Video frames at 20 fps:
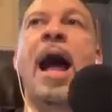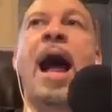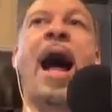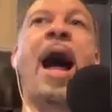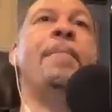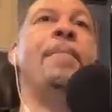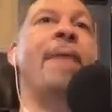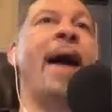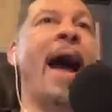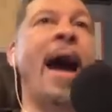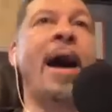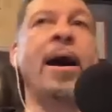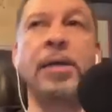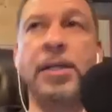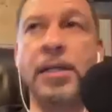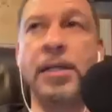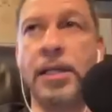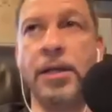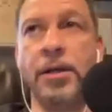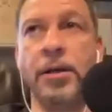I'm
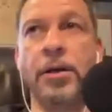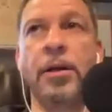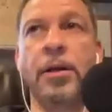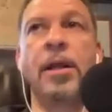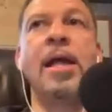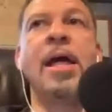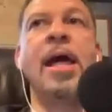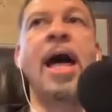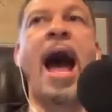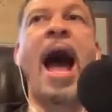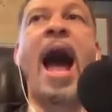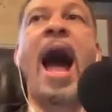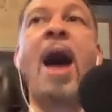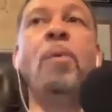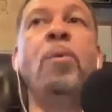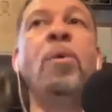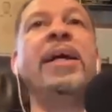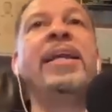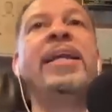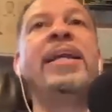out of here.
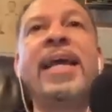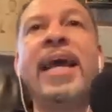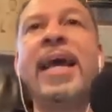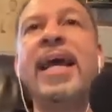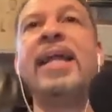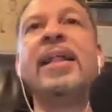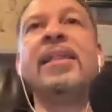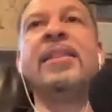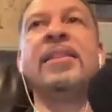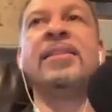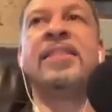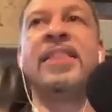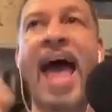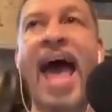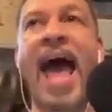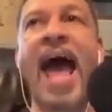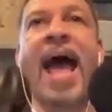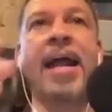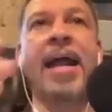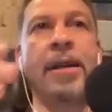I would get
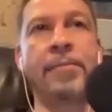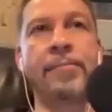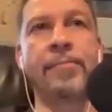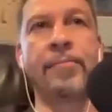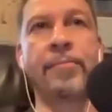that.